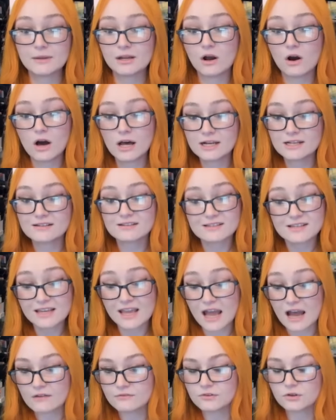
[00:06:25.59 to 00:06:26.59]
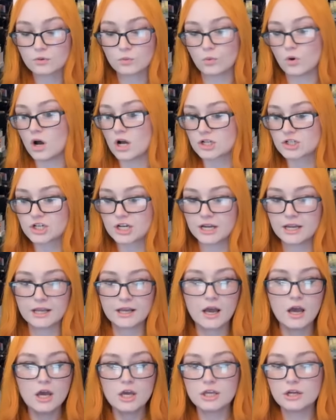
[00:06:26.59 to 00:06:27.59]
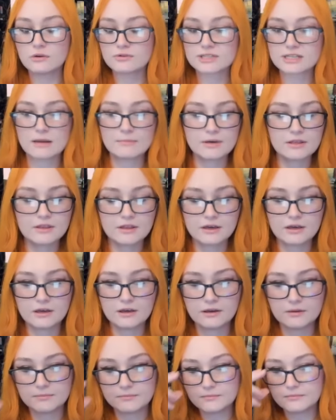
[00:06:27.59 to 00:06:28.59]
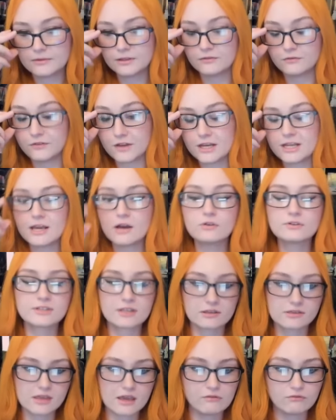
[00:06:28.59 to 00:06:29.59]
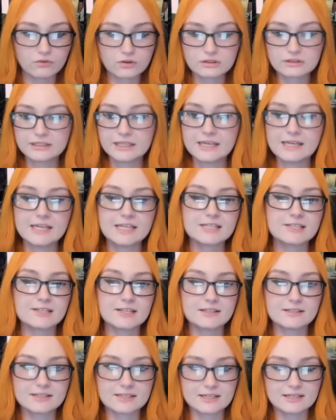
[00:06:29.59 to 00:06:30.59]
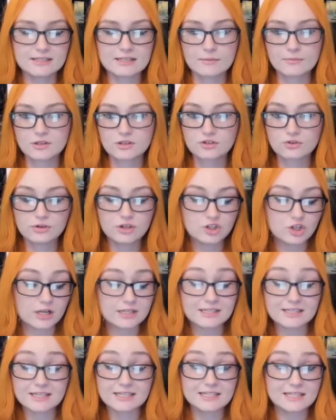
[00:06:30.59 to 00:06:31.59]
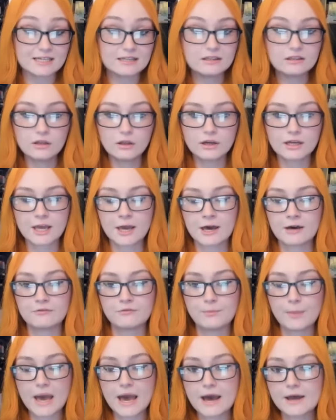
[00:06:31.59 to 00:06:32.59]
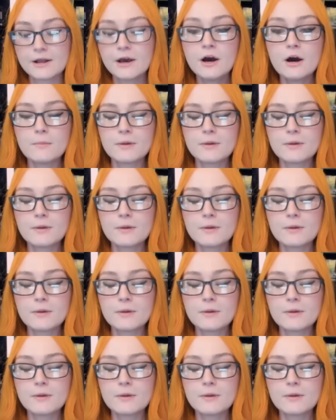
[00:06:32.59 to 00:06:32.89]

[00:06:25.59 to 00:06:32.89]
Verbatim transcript: And honestly, after watching, you know, some of the videos that they've released and seen some of the screenshots, it didn't look half bad.